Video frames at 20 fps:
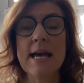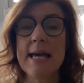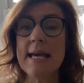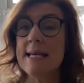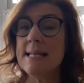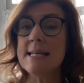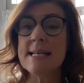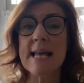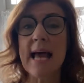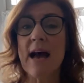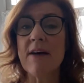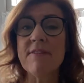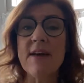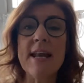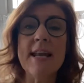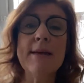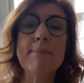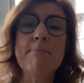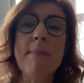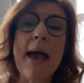He didn't have
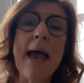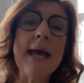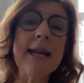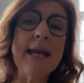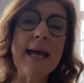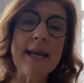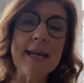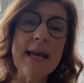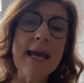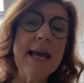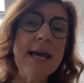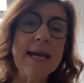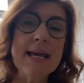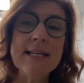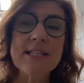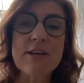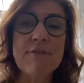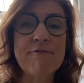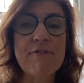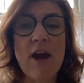any men, and
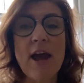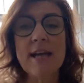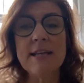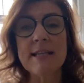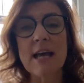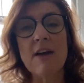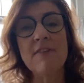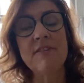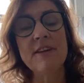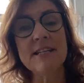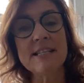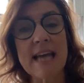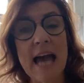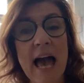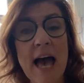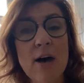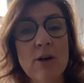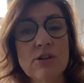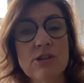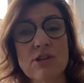he's afraid that if he
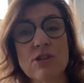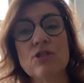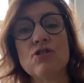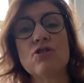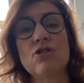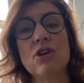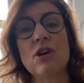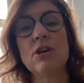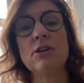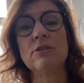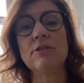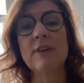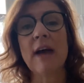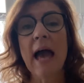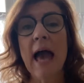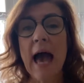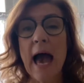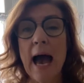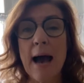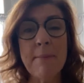tells the truth,
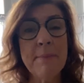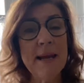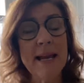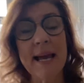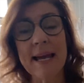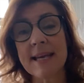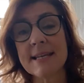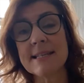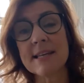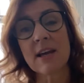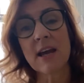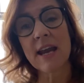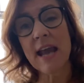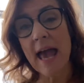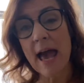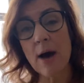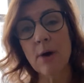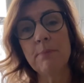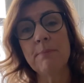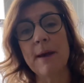Amalek isn't going to
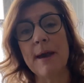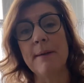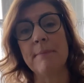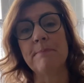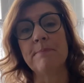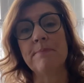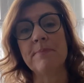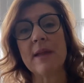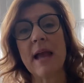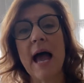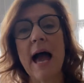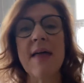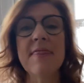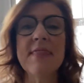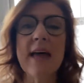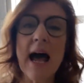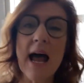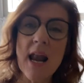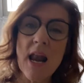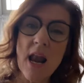help him.
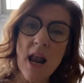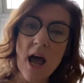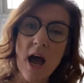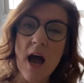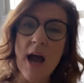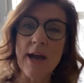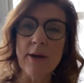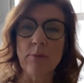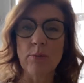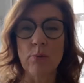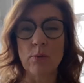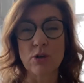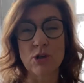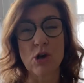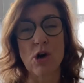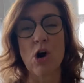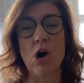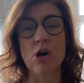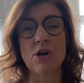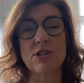And that lie
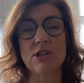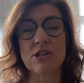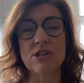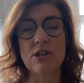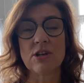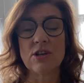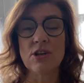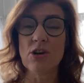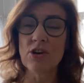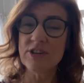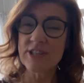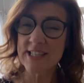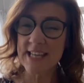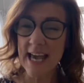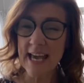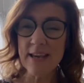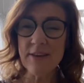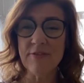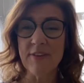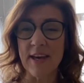would cost not
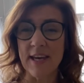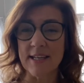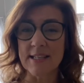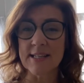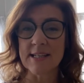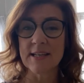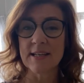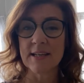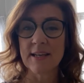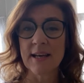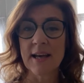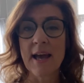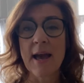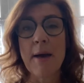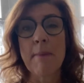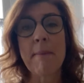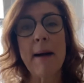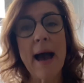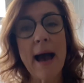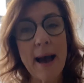David,
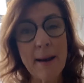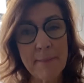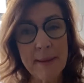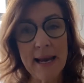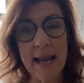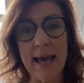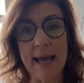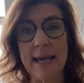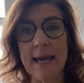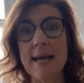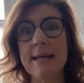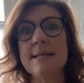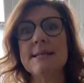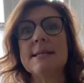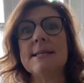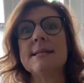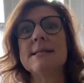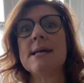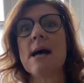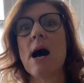but Amalek and
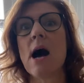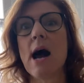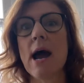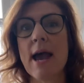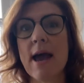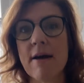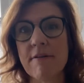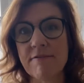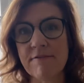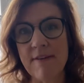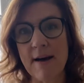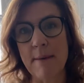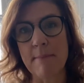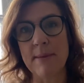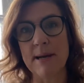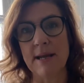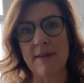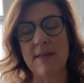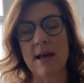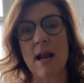his entire
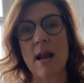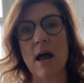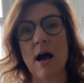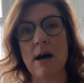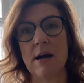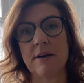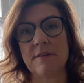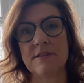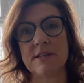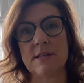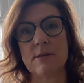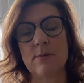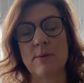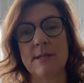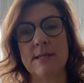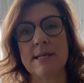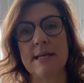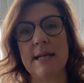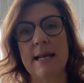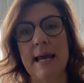family their lives, as we
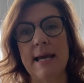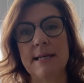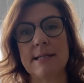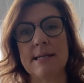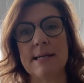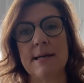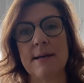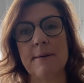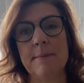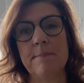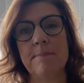see later.